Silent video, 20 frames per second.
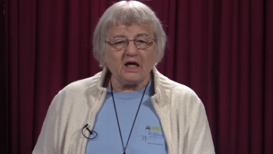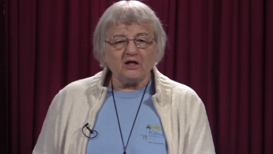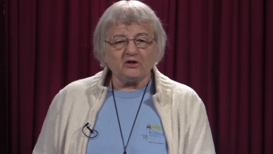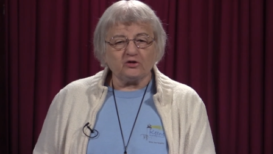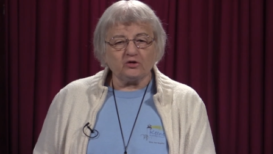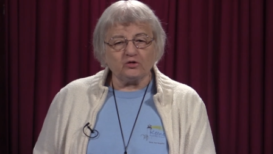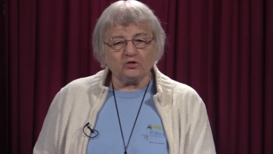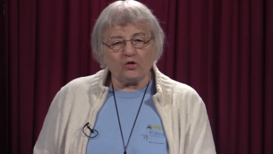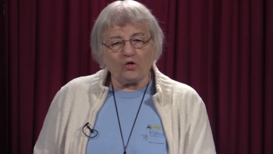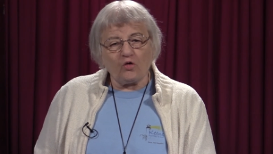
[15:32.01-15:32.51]

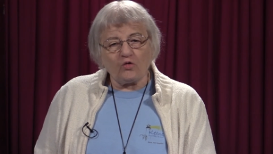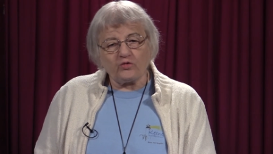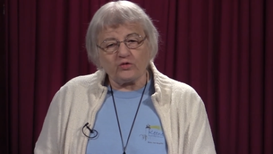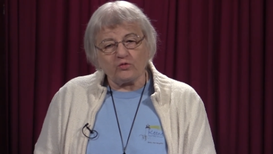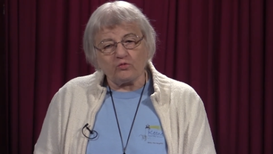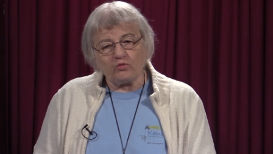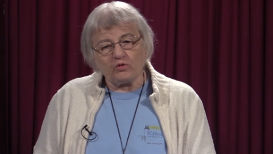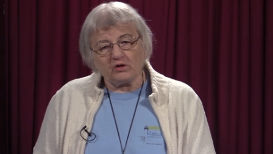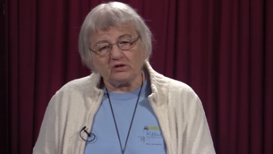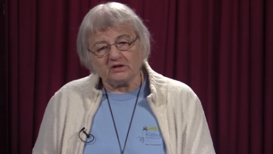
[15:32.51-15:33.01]
to know
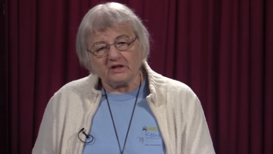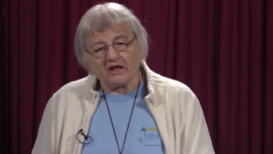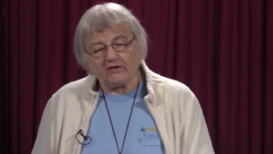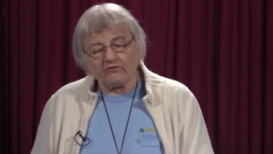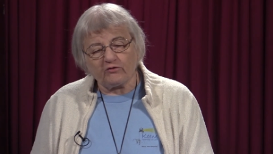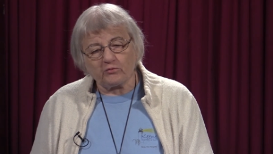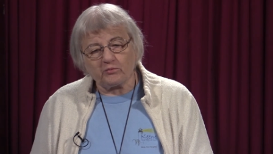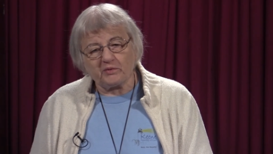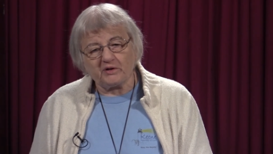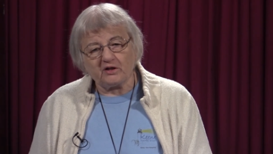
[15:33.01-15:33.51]
that we'll
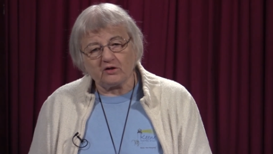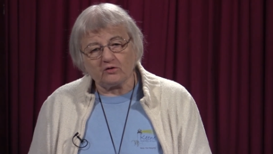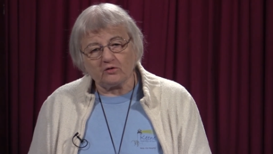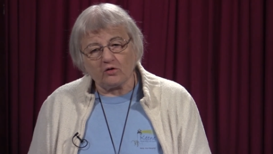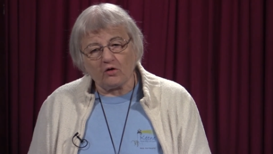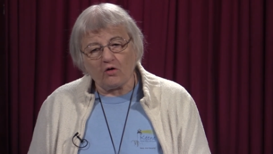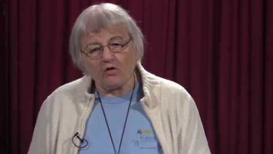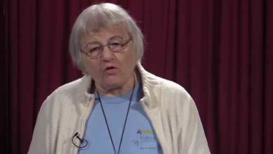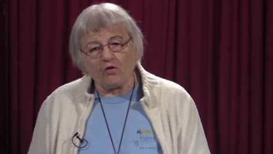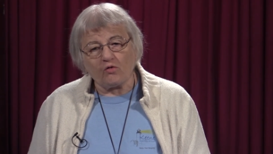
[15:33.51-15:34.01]
never be
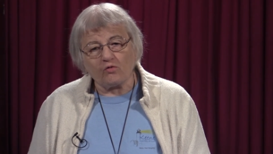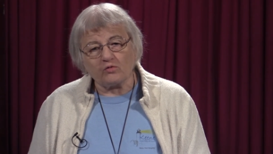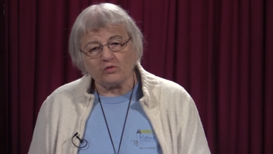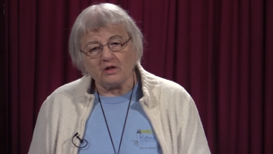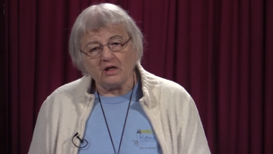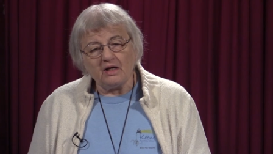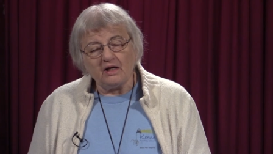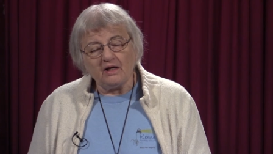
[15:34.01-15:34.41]
alone